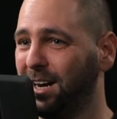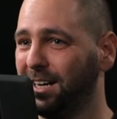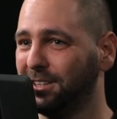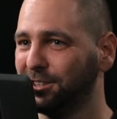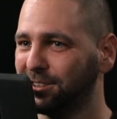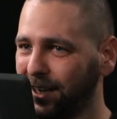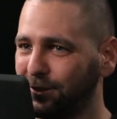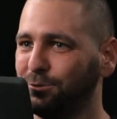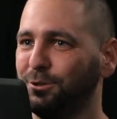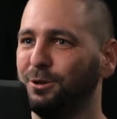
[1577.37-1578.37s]
Uh, just
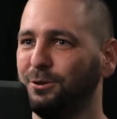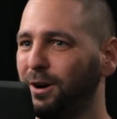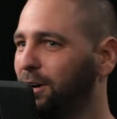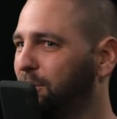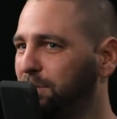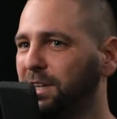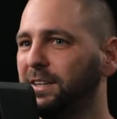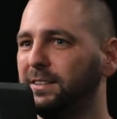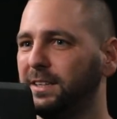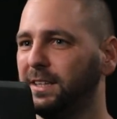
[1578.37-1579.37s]
get to know a
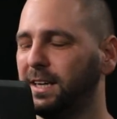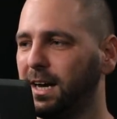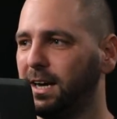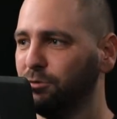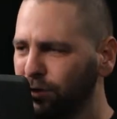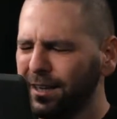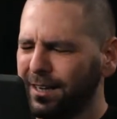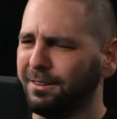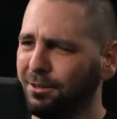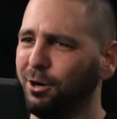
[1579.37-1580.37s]
community, uh, really
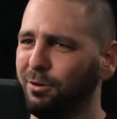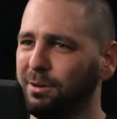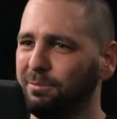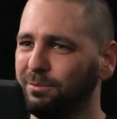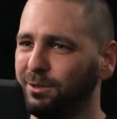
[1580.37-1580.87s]
get to know them,